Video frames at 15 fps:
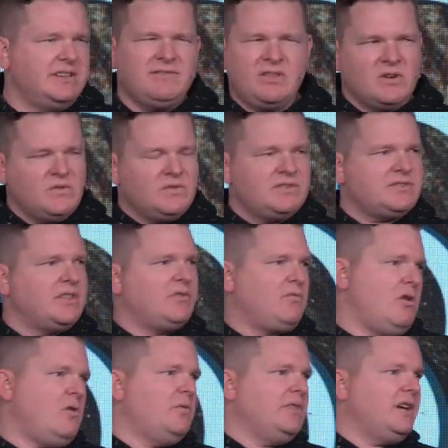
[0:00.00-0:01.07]
Even though there's nothing
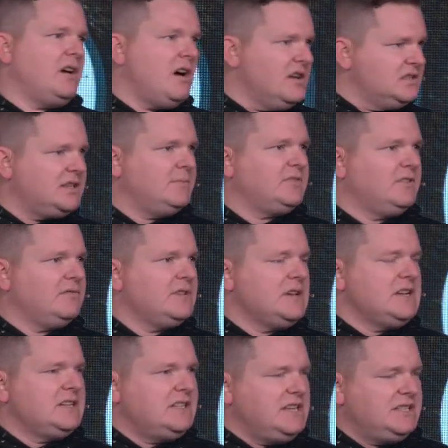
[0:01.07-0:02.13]
wrong with the concept of
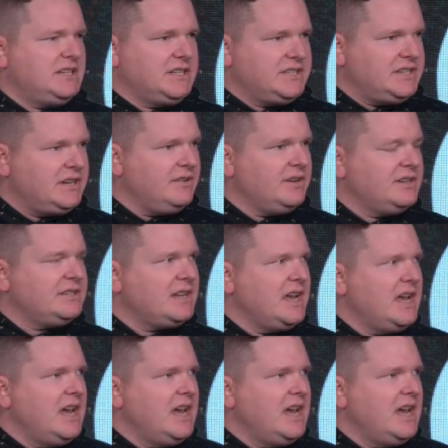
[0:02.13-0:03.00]
teaching a series,